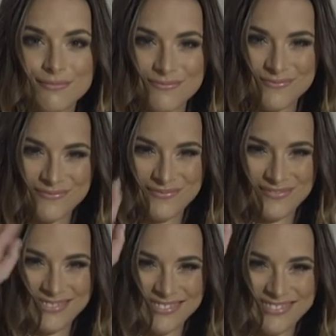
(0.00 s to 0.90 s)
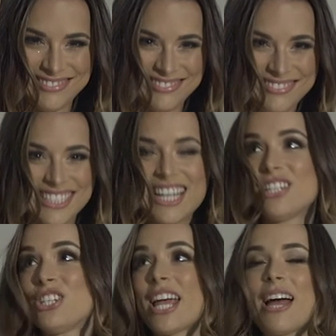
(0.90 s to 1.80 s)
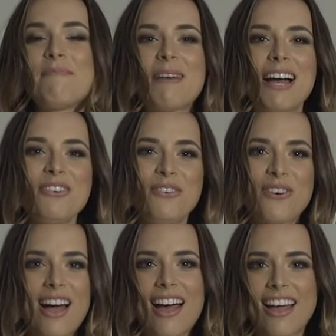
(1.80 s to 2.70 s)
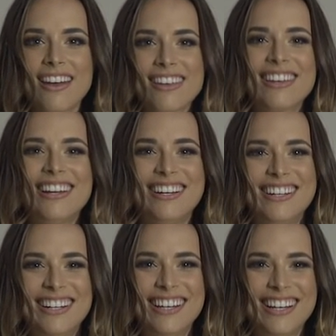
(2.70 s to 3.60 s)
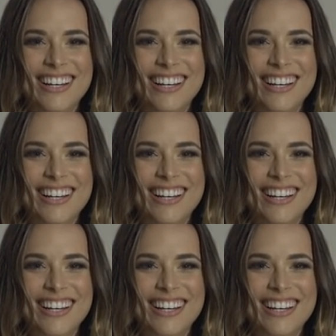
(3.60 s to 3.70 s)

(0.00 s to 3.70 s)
really be confident. I think it's so important, whatever you do, just to